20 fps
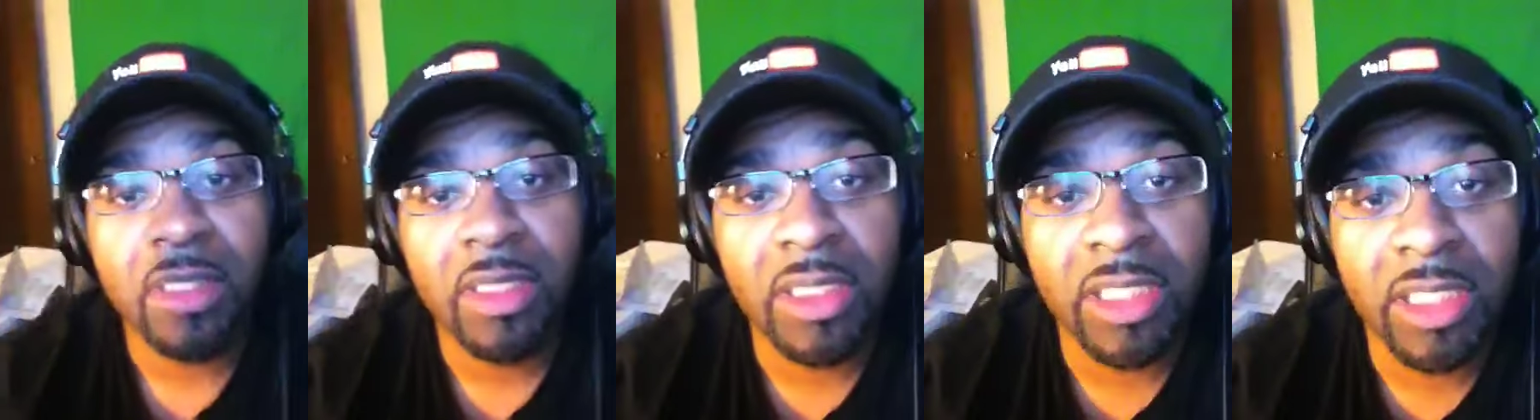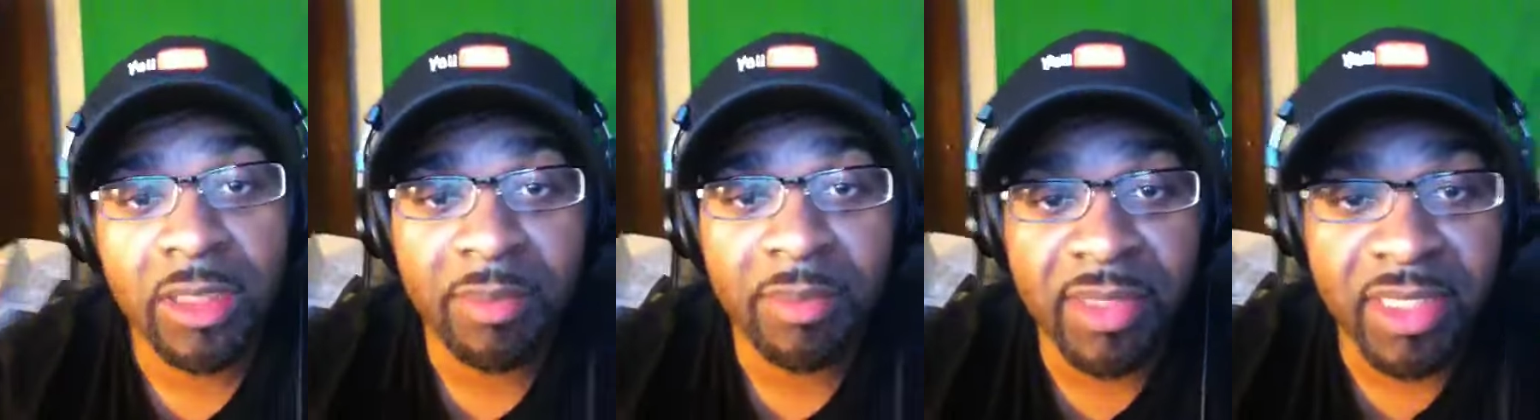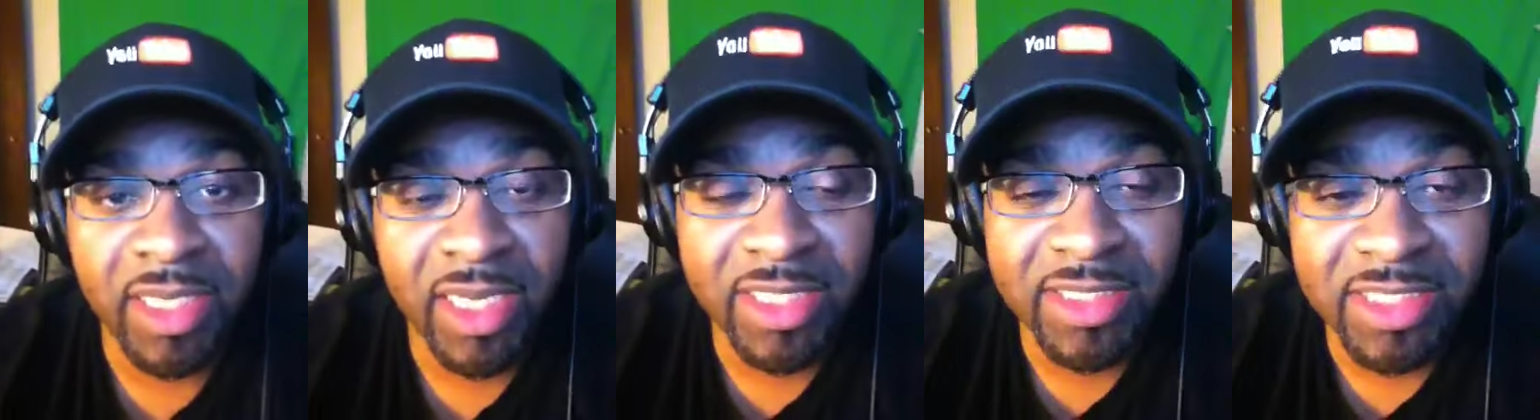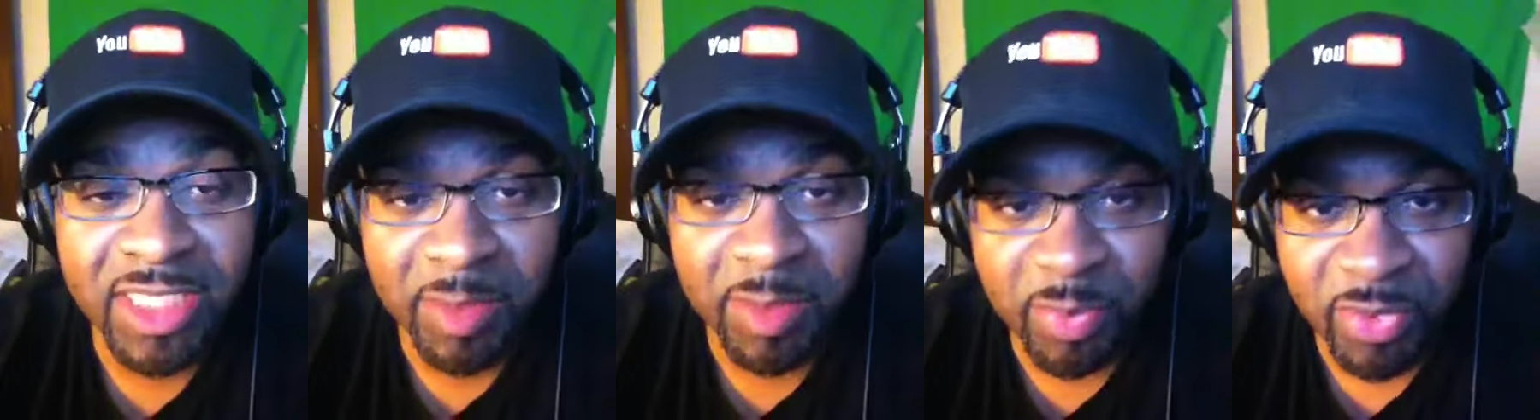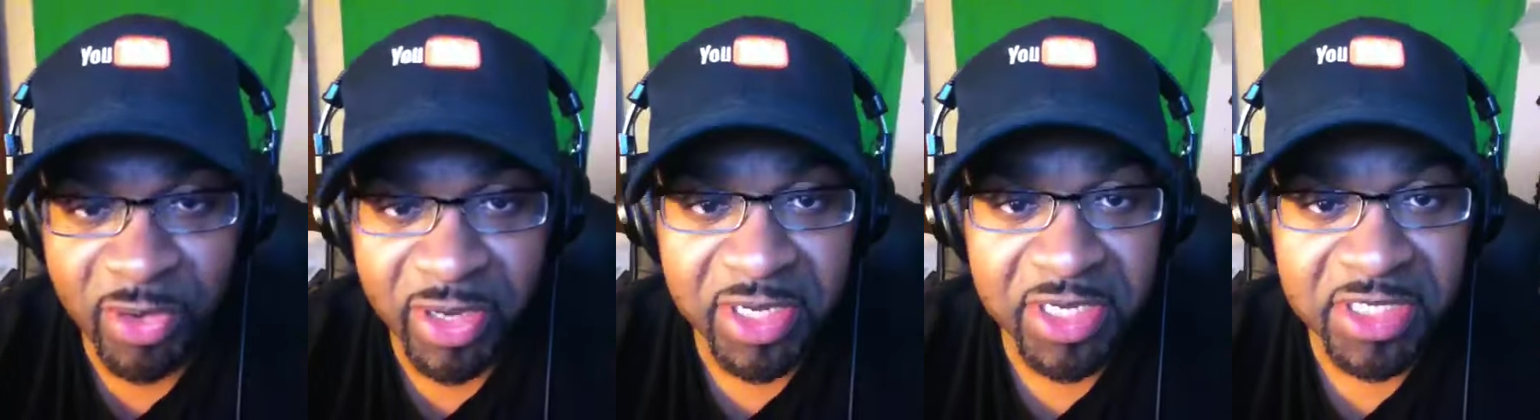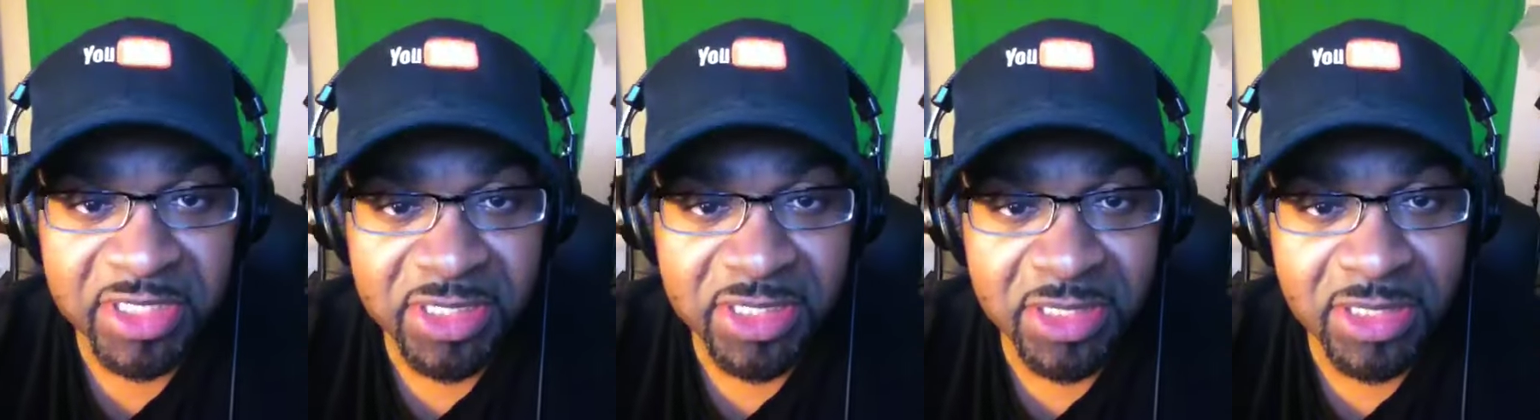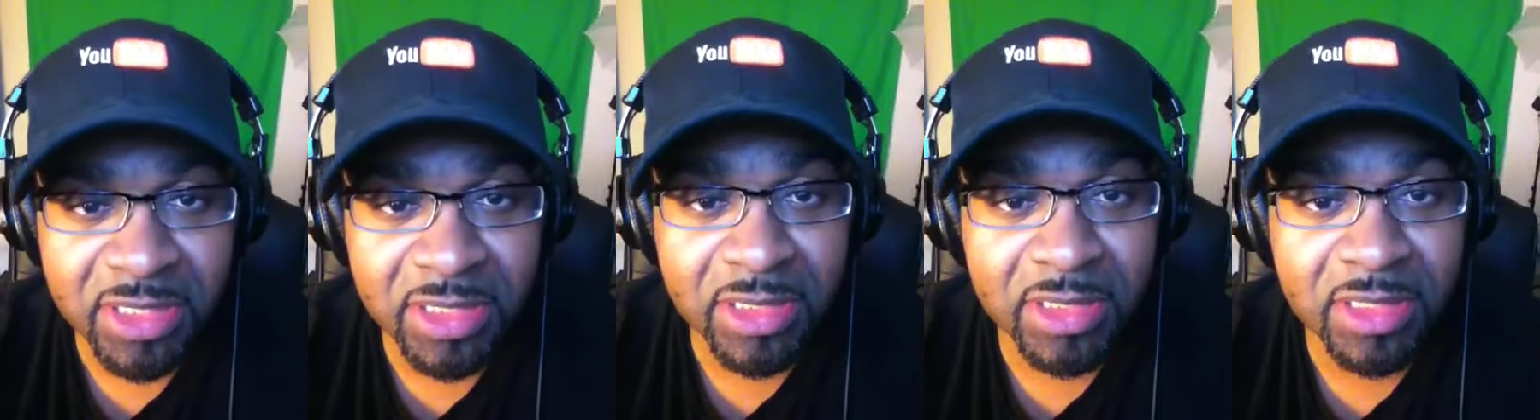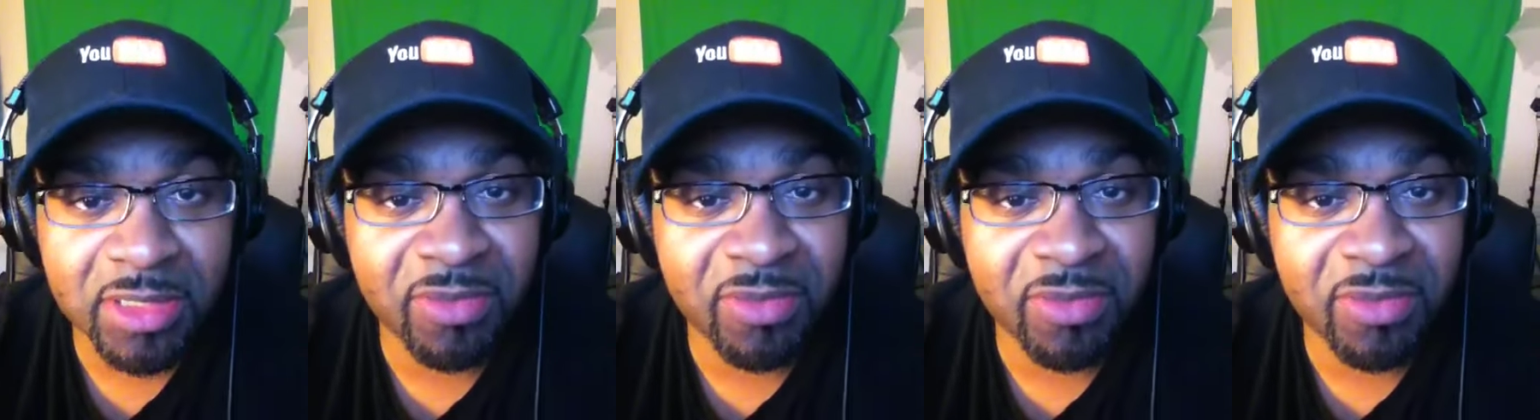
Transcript: Uh, Beyonce pregnancy